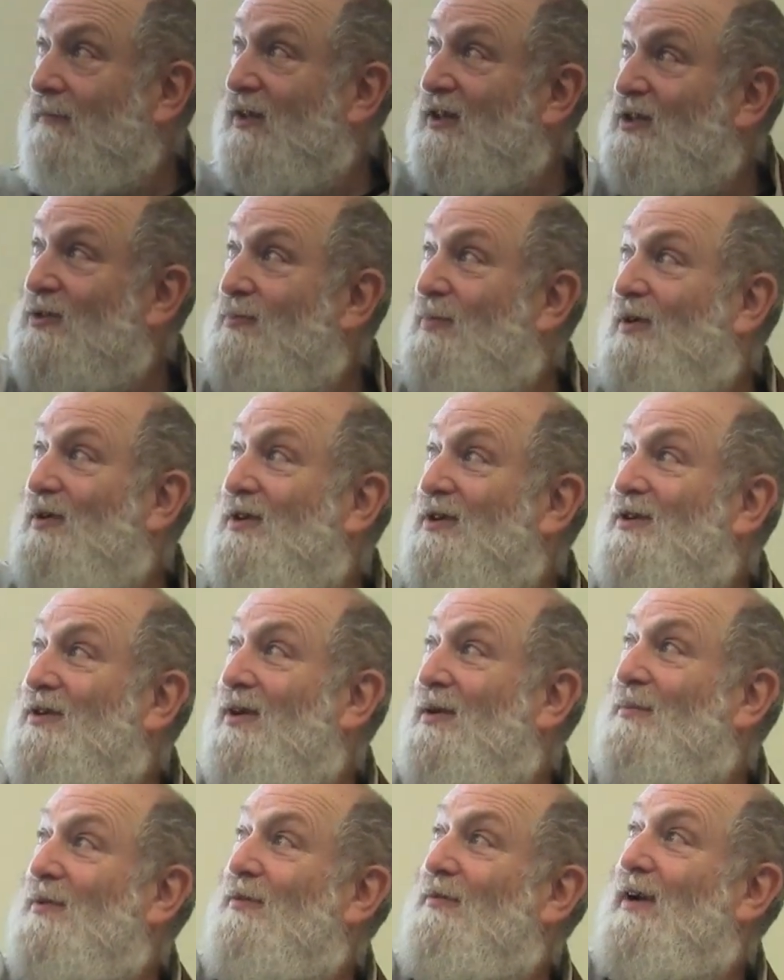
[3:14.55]
There's
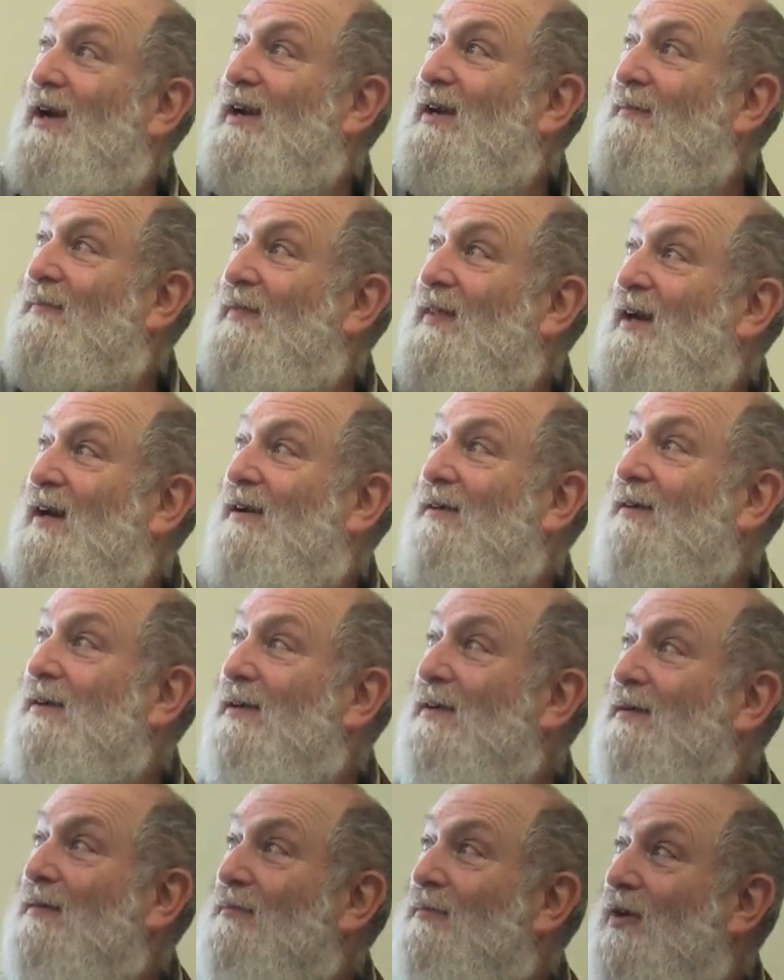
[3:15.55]
Bodhidharma right up there.
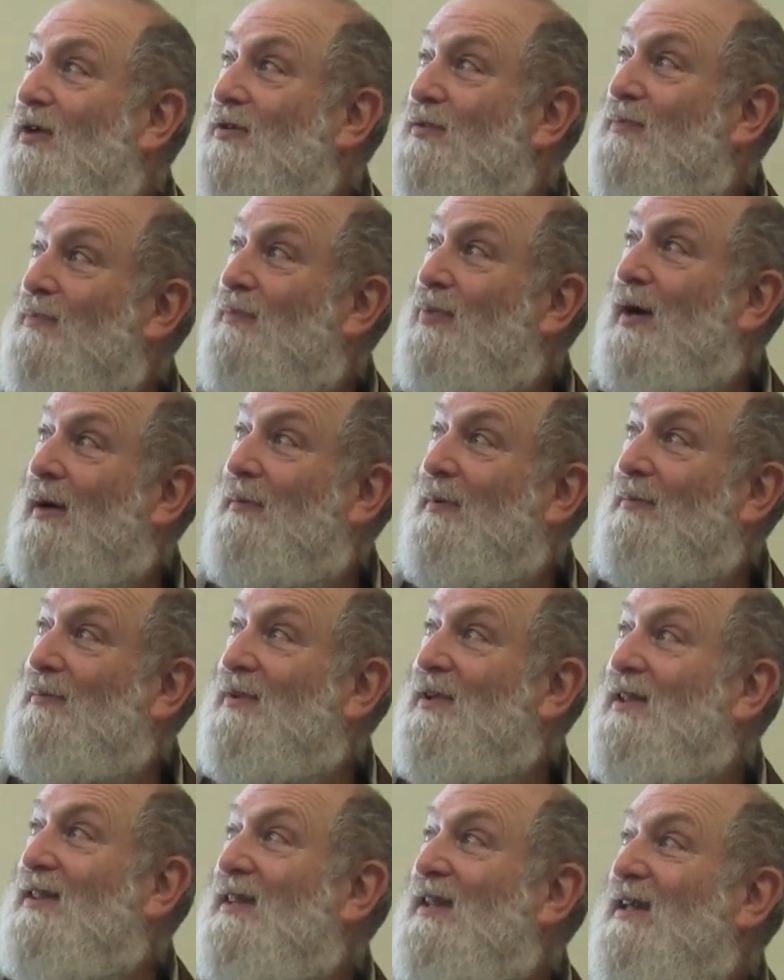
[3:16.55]
Probably